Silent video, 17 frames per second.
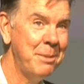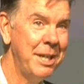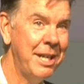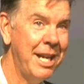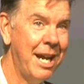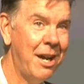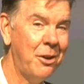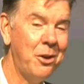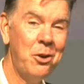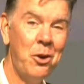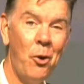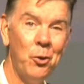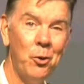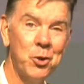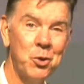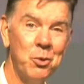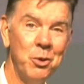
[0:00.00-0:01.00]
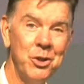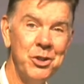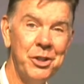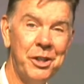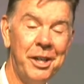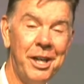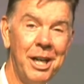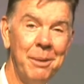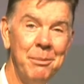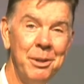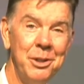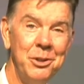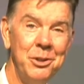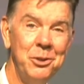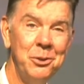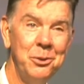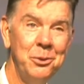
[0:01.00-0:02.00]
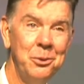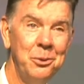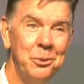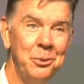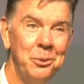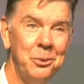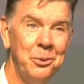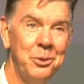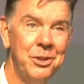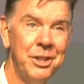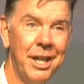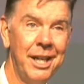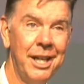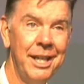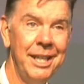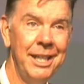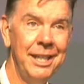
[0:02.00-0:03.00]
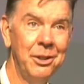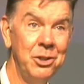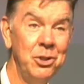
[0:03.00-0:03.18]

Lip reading: But in our culture and time, a new day,